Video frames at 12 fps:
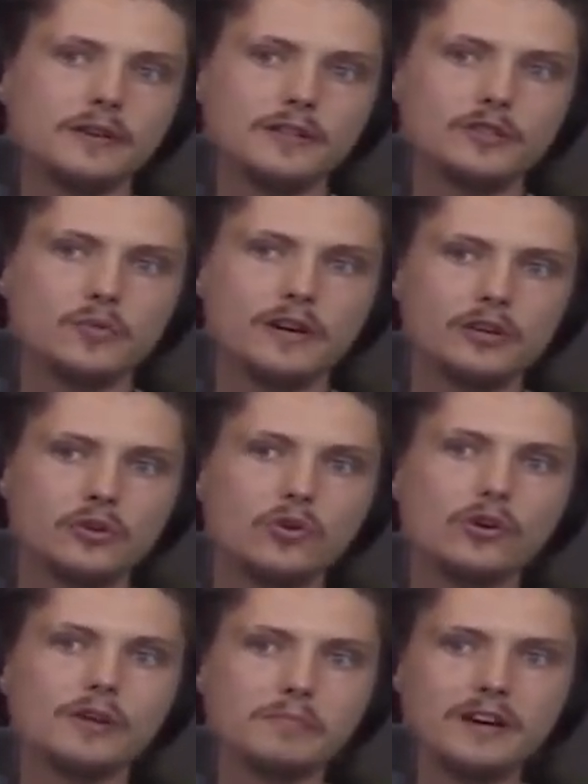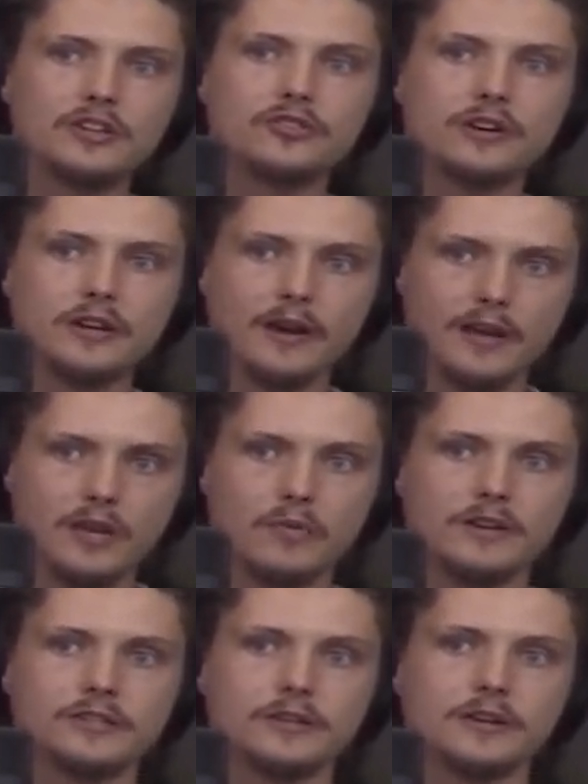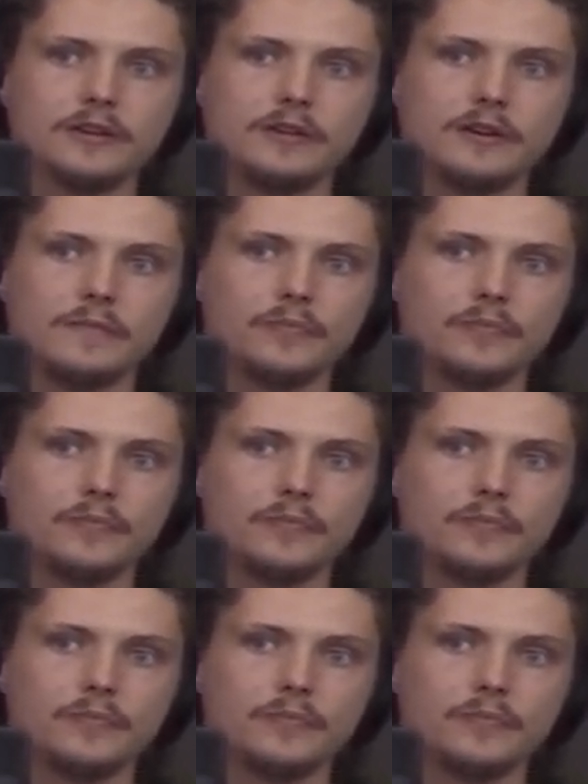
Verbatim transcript: Hence why they call her Madre Ayahuasca.